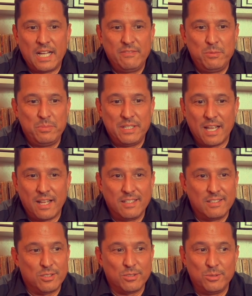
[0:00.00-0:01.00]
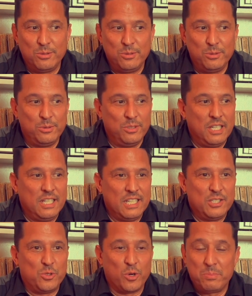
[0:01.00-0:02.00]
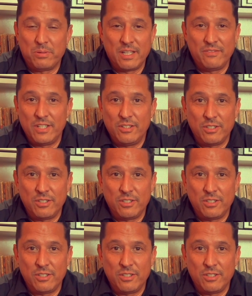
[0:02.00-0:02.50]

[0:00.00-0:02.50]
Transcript: even began to enjoy playing video